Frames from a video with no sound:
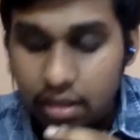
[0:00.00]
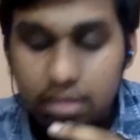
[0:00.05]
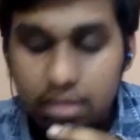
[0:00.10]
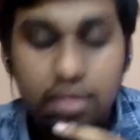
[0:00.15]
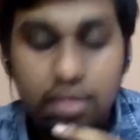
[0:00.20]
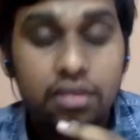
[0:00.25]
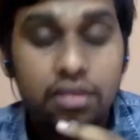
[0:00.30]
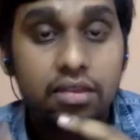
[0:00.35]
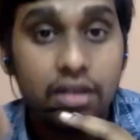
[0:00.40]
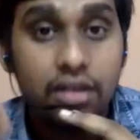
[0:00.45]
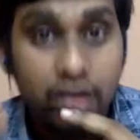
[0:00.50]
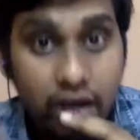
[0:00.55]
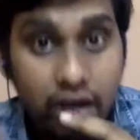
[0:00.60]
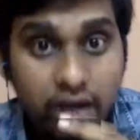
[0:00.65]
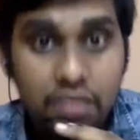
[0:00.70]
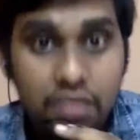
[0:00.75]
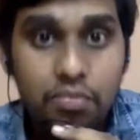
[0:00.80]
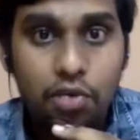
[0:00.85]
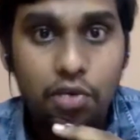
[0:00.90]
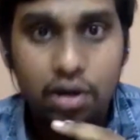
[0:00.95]
The
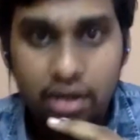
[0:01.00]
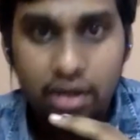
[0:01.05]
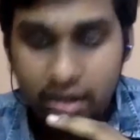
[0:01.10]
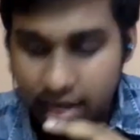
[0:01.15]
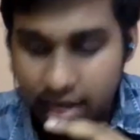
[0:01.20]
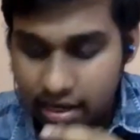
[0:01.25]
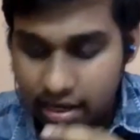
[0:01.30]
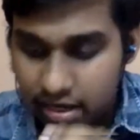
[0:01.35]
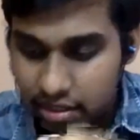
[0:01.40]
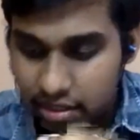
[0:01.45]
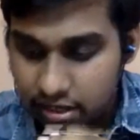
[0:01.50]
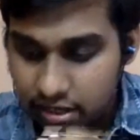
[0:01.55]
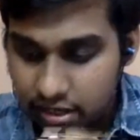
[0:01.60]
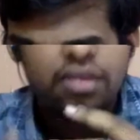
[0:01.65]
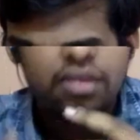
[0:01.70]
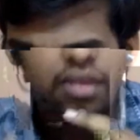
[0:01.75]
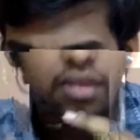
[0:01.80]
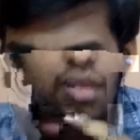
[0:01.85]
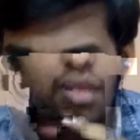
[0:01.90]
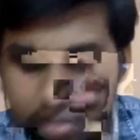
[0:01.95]
third important condition
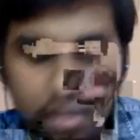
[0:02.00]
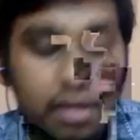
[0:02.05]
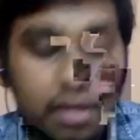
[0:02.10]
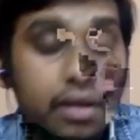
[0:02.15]
is